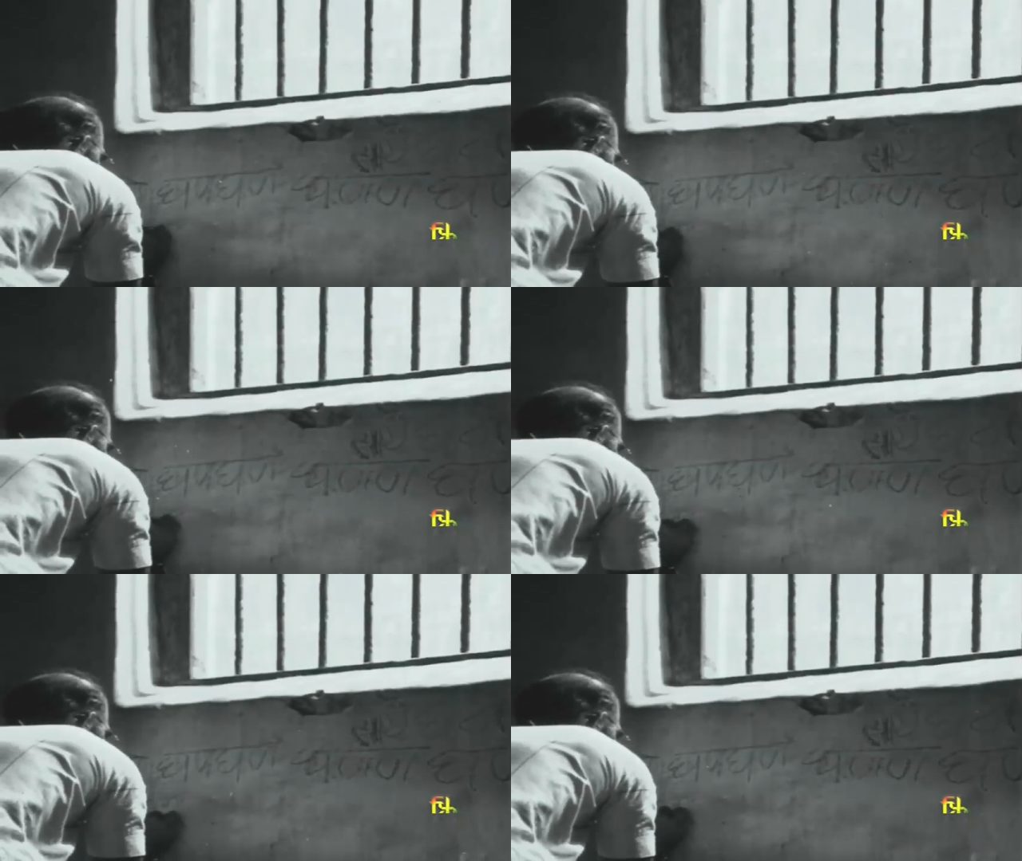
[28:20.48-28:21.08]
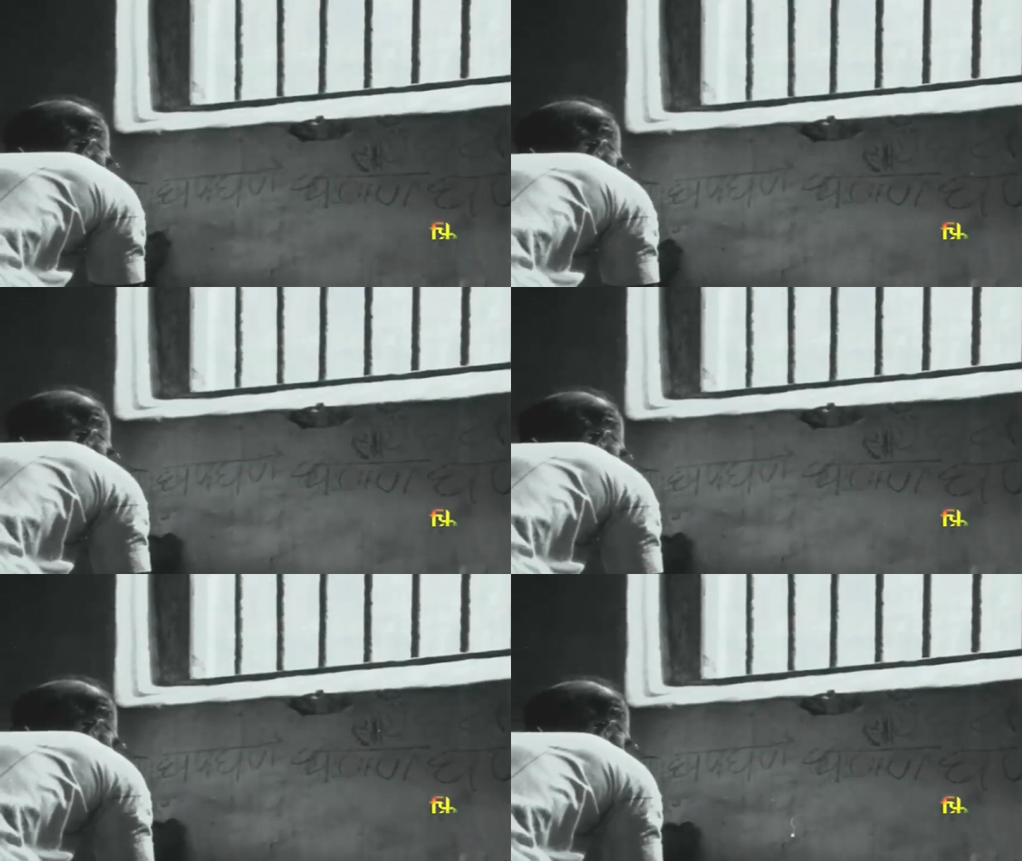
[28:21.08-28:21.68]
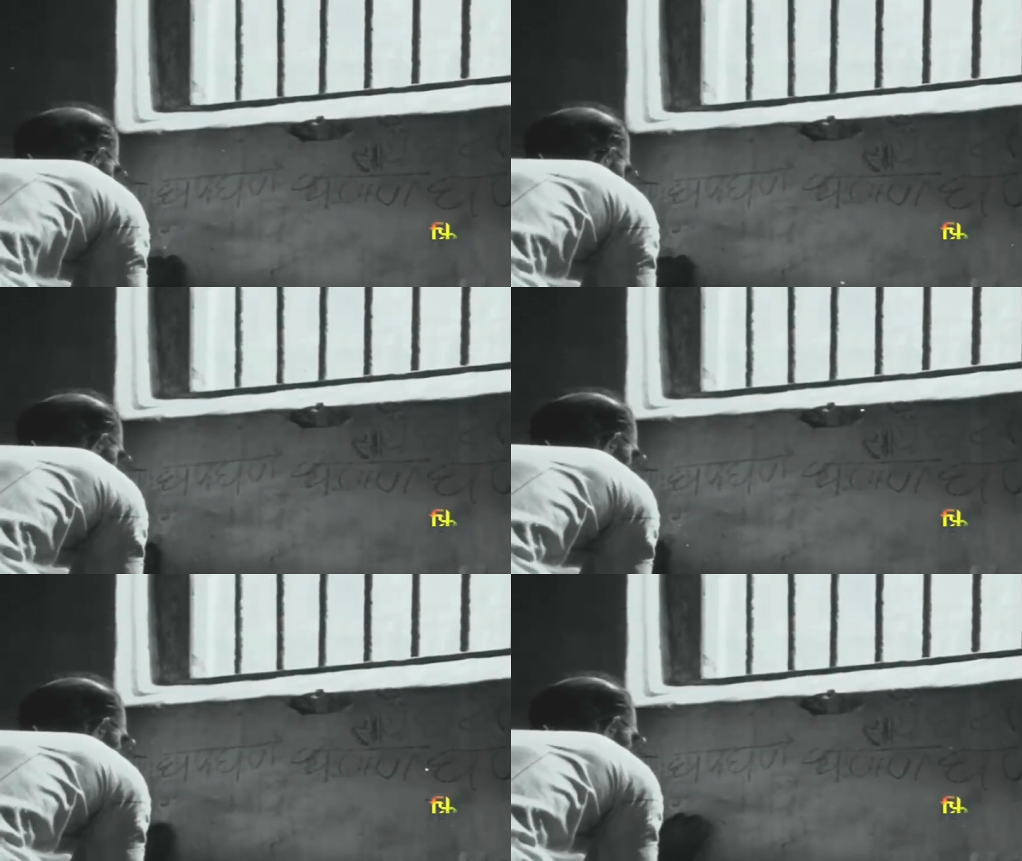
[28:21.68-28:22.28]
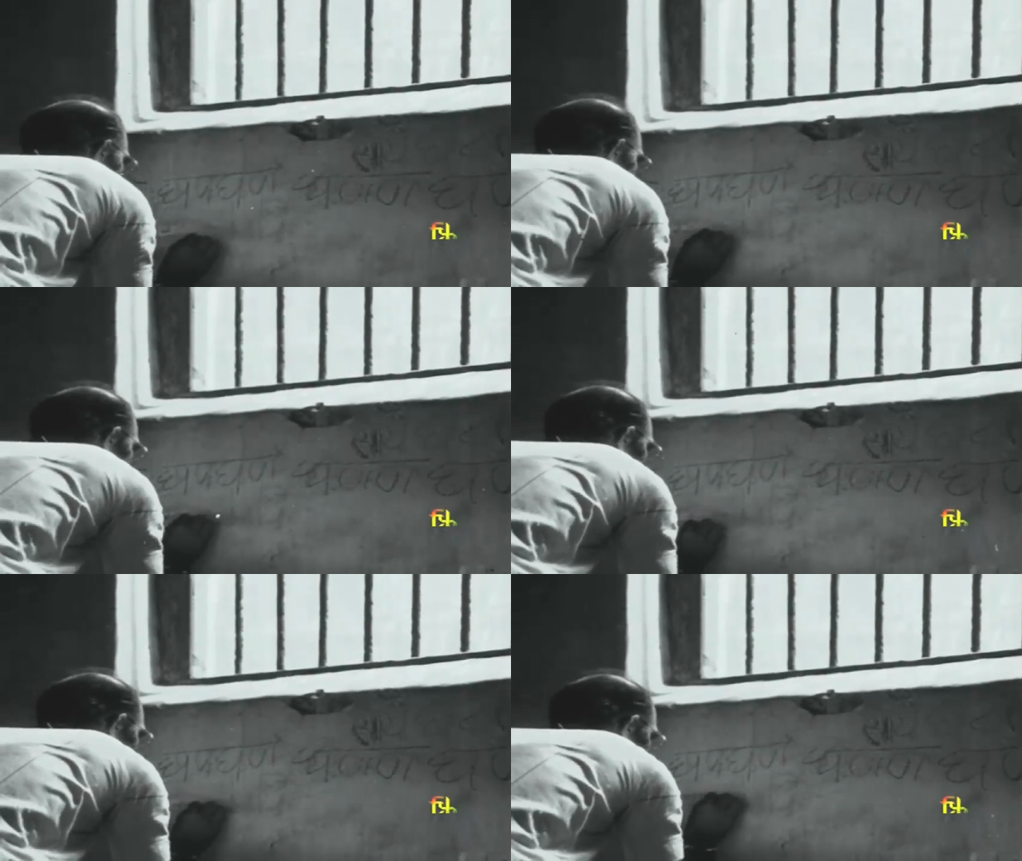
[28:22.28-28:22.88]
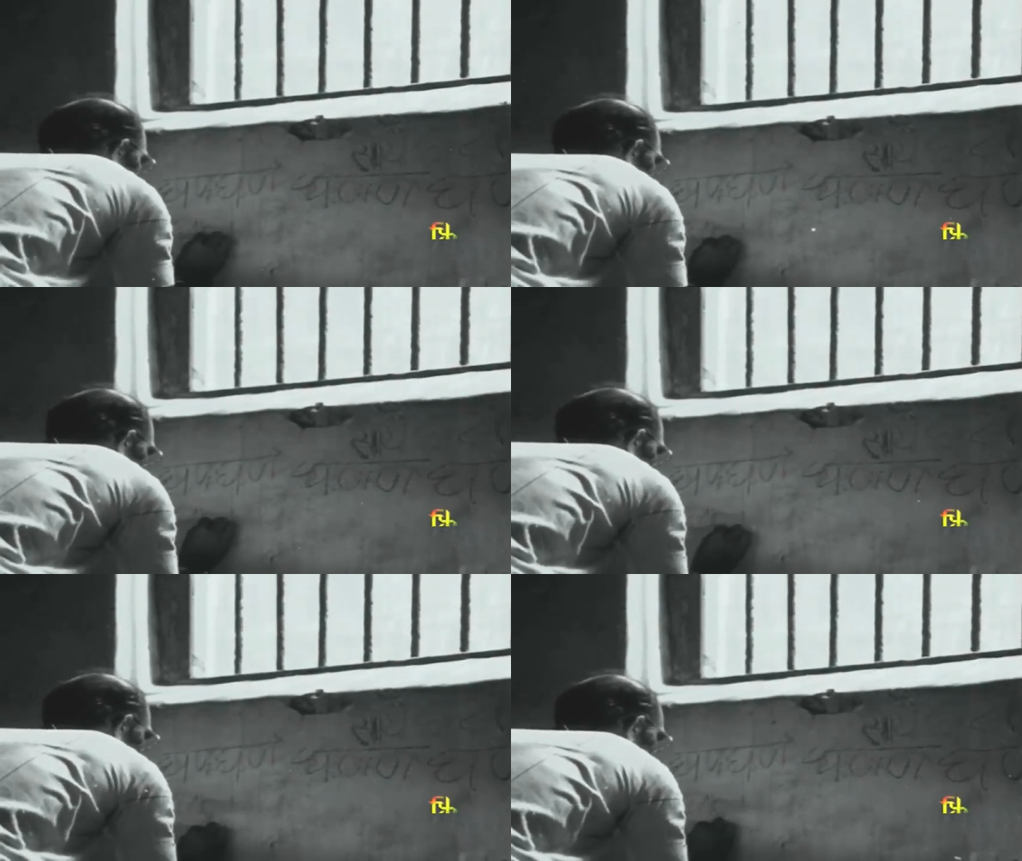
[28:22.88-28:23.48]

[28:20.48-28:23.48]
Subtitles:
[unreadable: no face in view]